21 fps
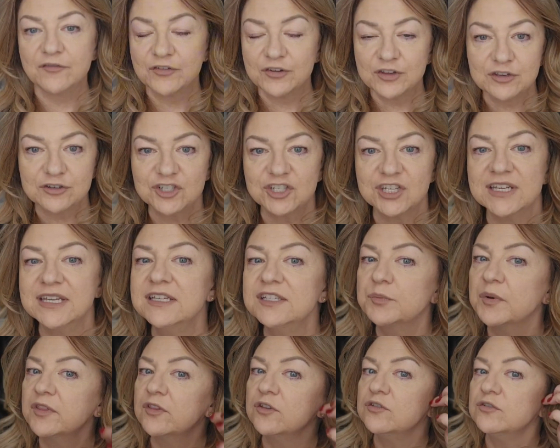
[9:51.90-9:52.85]
for your cheeks,
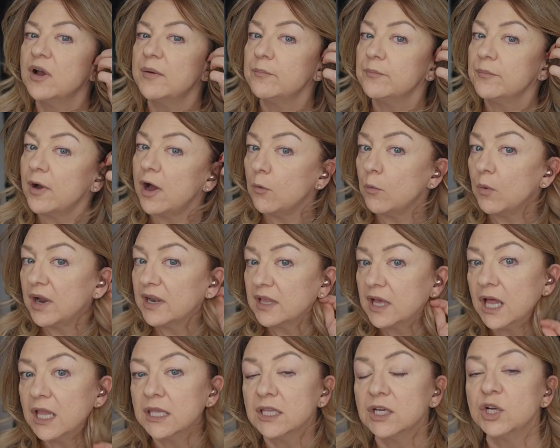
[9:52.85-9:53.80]
whether you bought one
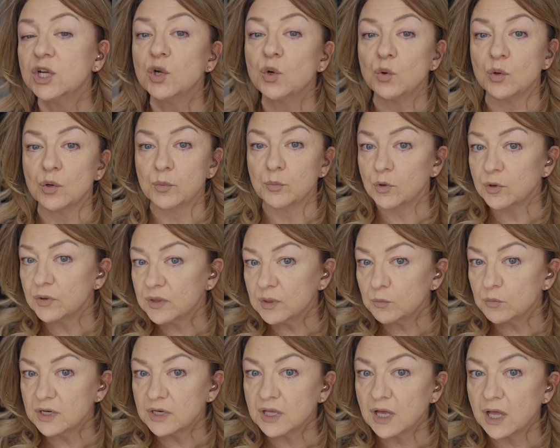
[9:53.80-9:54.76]
color or more than
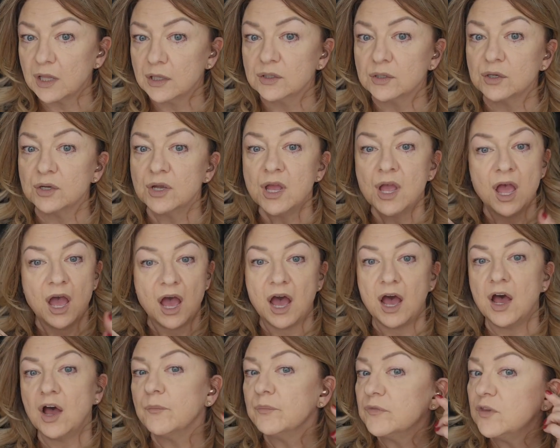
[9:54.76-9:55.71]
one color,
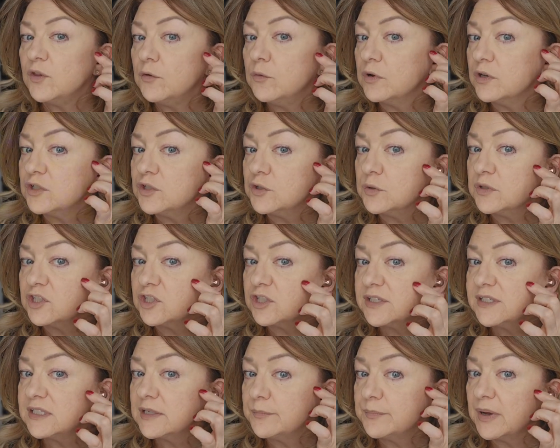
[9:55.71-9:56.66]
you would do it
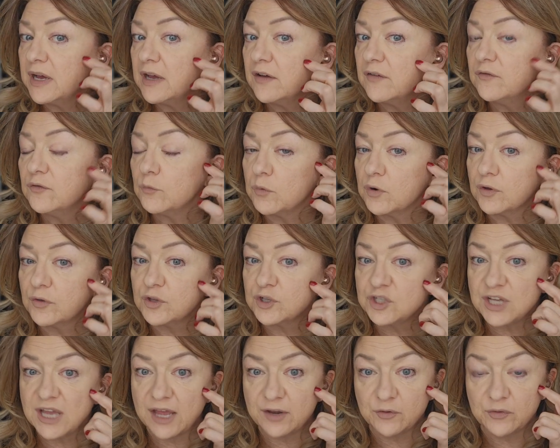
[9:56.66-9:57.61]
just above where the
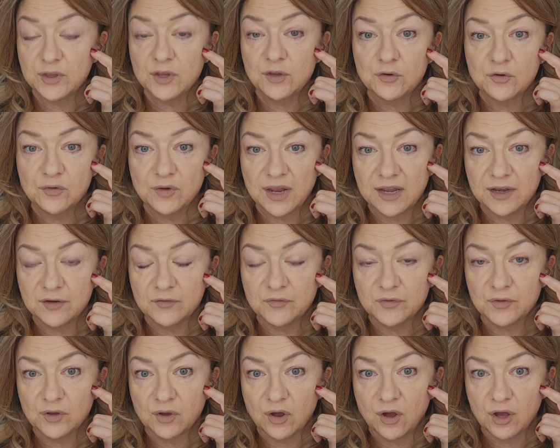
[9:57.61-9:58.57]
shadow that you created
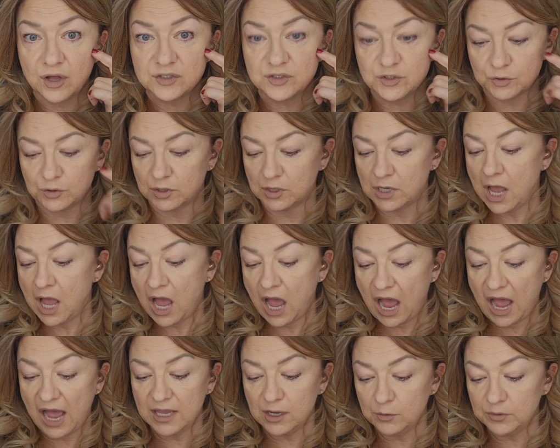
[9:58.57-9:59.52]
for the contour.
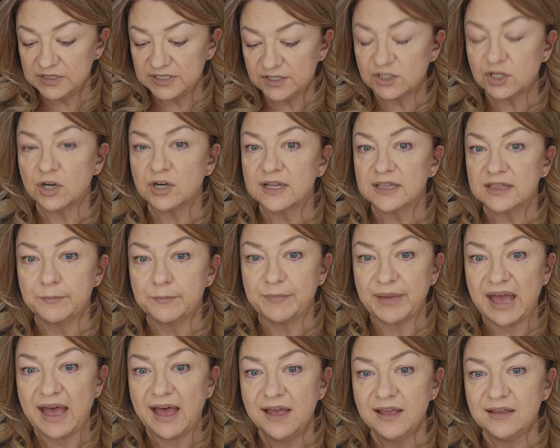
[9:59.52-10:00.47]
I always start
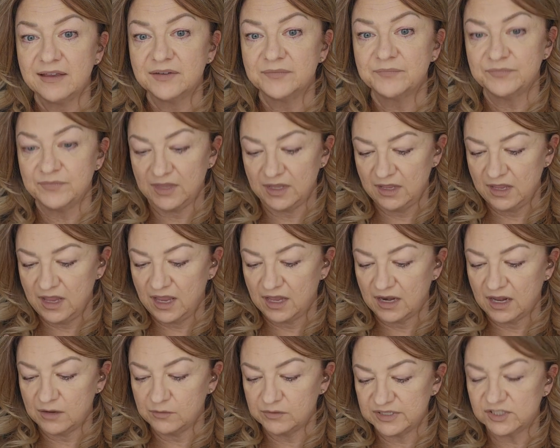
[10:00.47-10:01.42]
back,
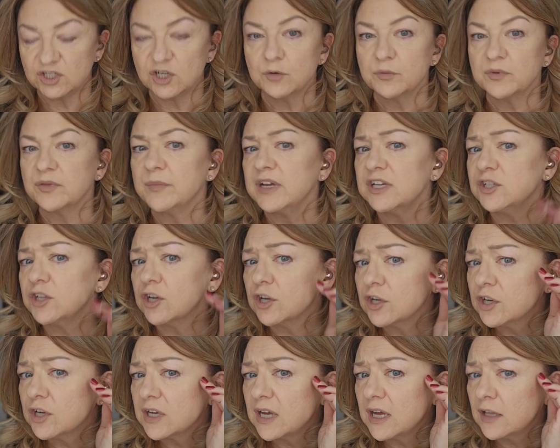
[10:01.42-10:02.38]
and I always start with my
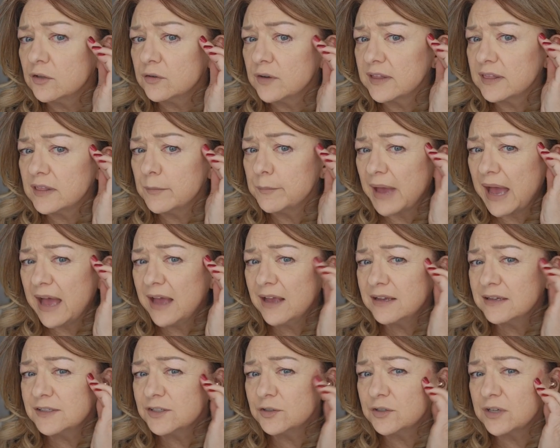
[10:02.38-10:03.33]
darker color at the
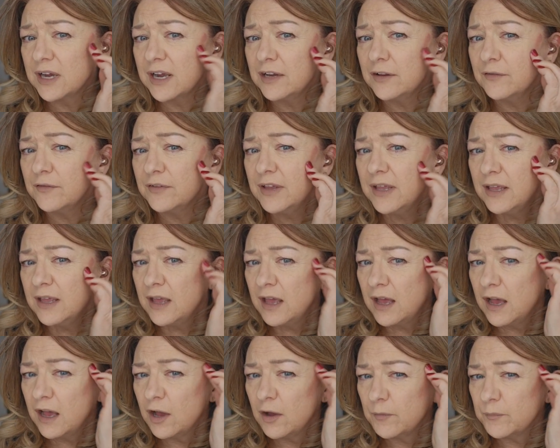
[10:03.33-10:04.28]
back as you're kind of
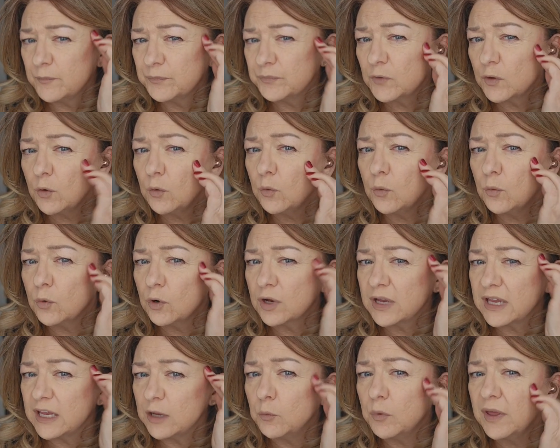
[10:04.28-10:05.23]

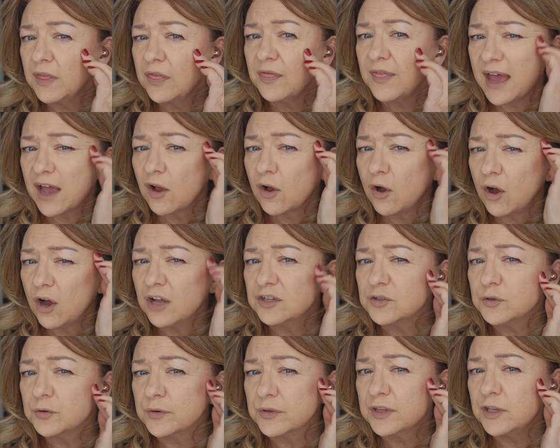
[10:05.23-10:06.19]
working with that
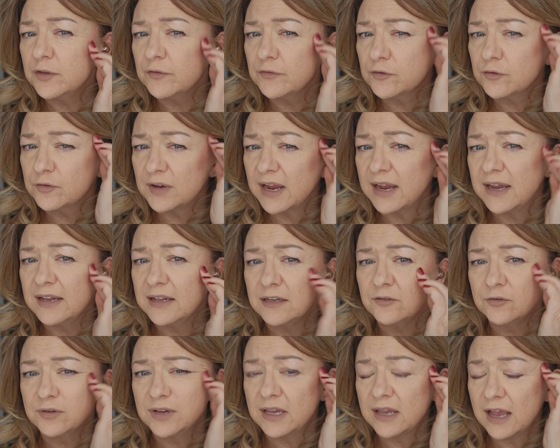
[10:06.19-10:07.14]
contour that you've created,
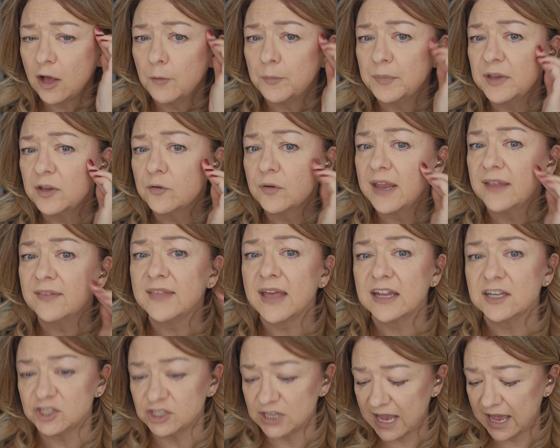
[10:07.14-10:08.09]
helping create
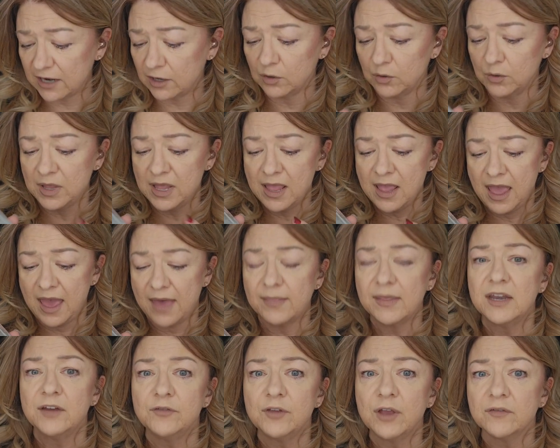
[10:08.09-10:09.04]
that shadow. And
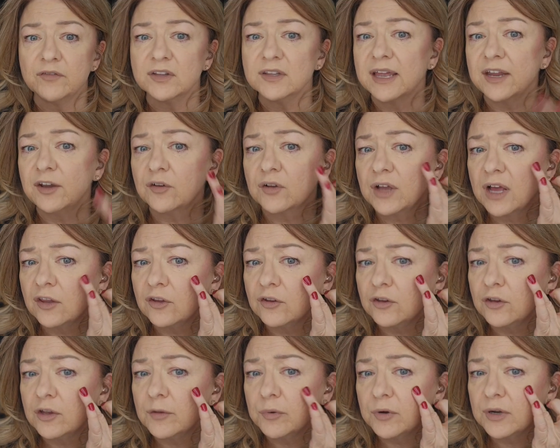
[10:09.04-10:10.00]
then if you have a lighter color,
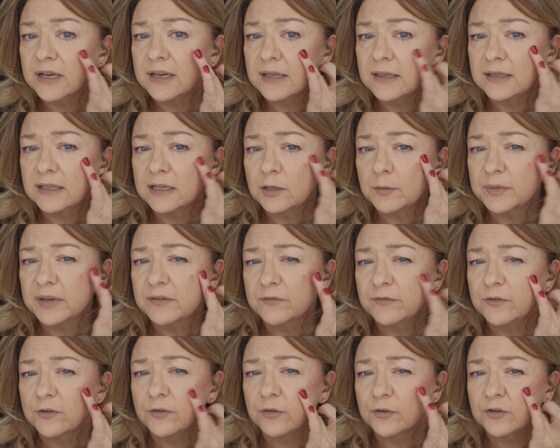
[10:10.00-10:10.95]
you can put it a little bit
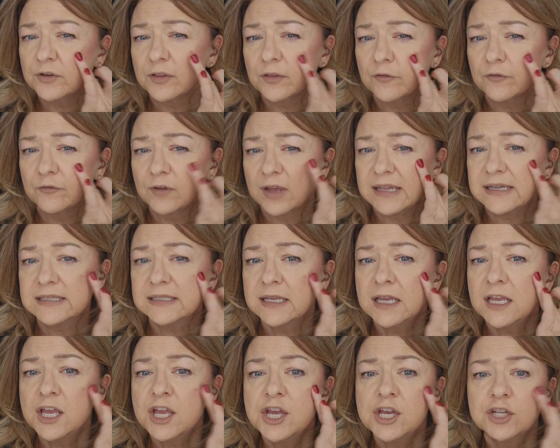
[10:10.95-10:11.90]
further to the front.
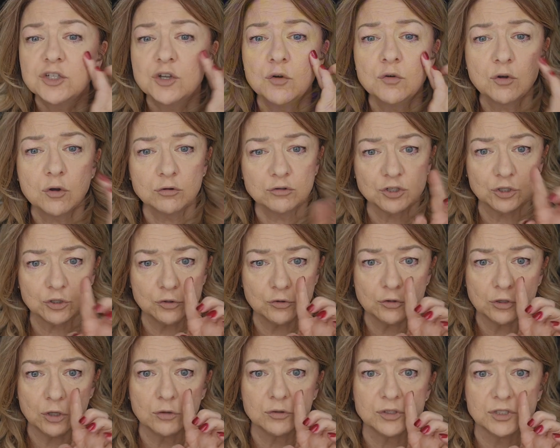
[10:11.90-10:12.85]
Don't go too
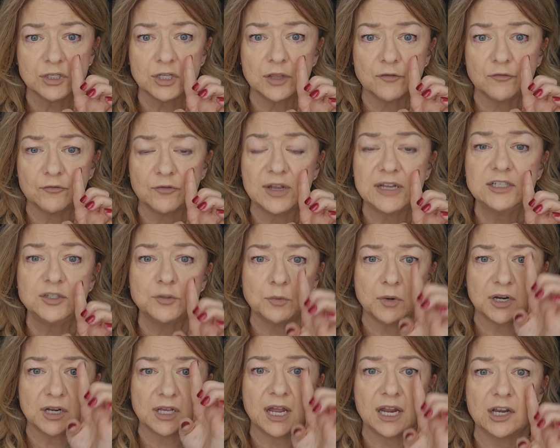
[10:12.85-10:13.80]
close to the front. You
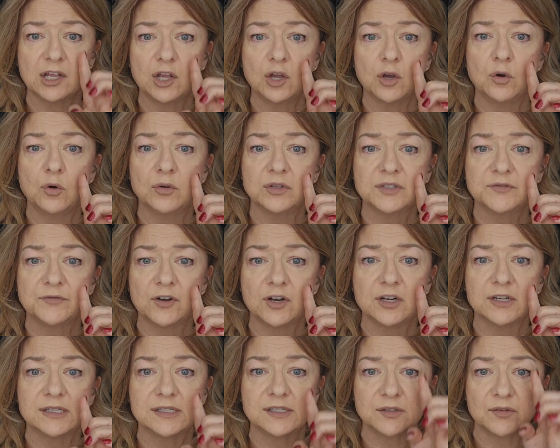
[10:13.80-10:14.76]
want to kind of go as
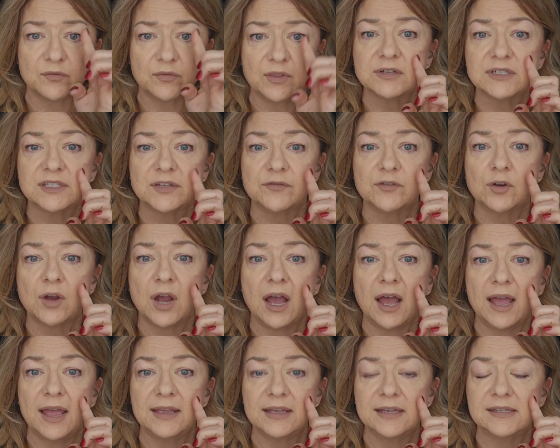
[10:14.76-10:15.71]
far as the base of your
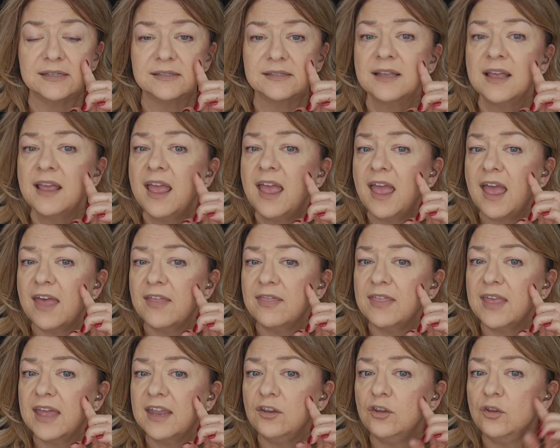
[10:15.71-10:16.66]
eye is, and
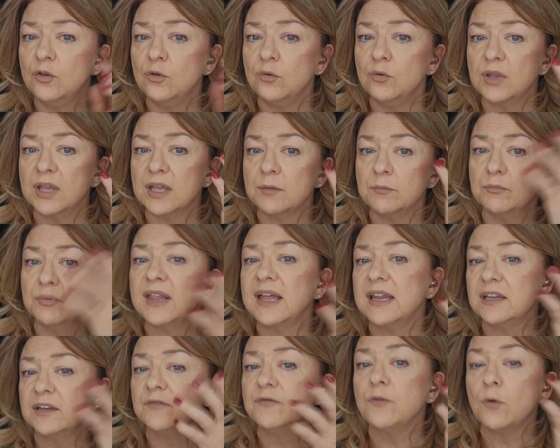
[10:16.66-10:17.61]
then you can
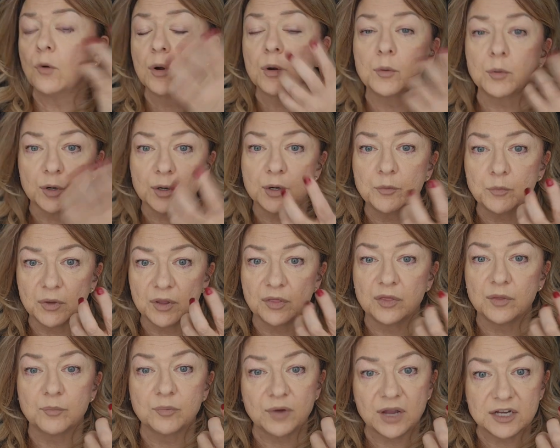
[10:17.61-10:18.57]
blend it forward with
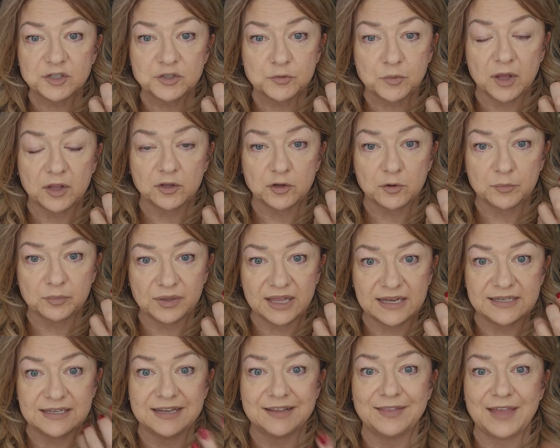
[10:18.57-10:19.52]
the brush while you're
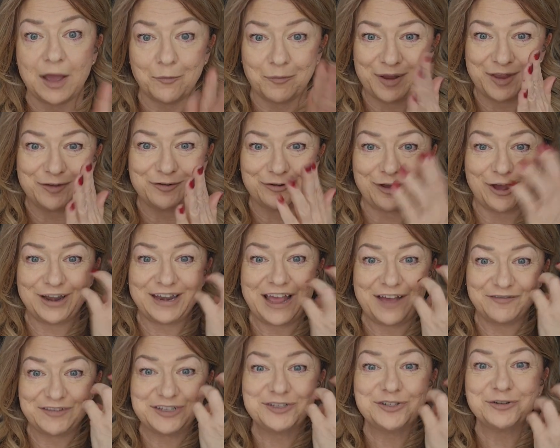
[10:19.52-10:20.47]
blending. That way you're not
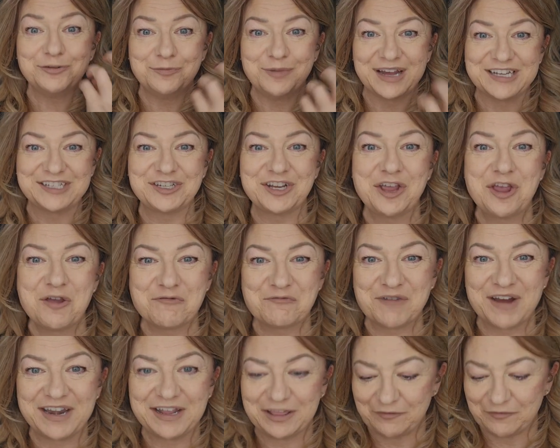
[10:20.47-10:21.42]
having too much
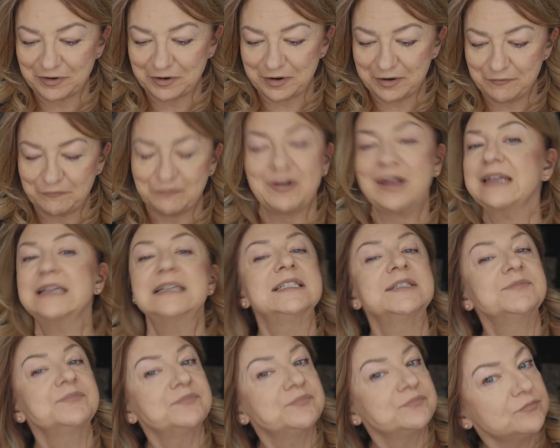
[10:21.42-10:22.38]
right at the very front.
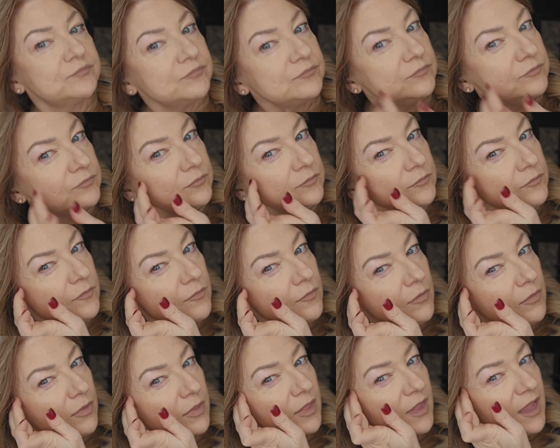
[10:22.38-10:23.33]

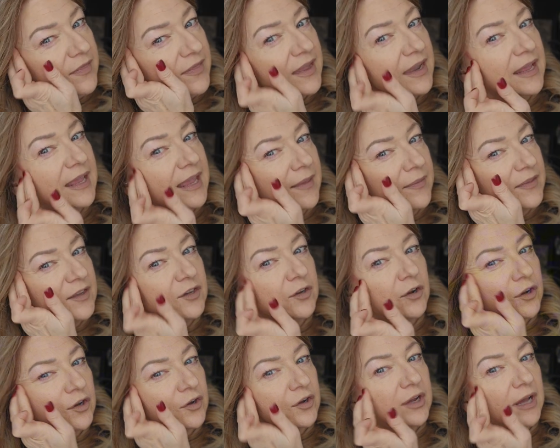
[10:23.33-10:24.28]
And then again, the
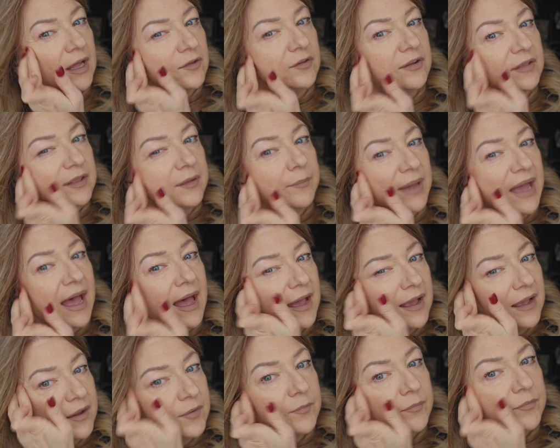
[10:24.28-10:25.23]
darker color at the
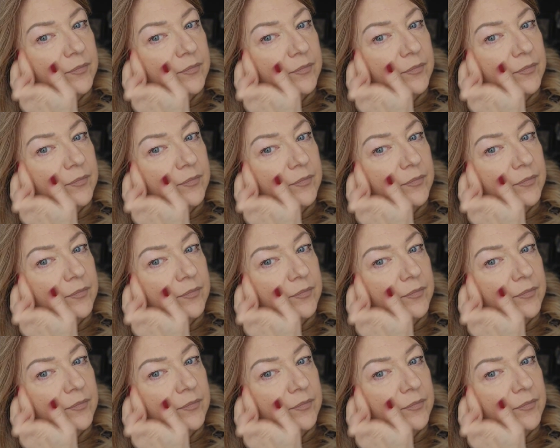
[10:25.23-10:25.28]
back.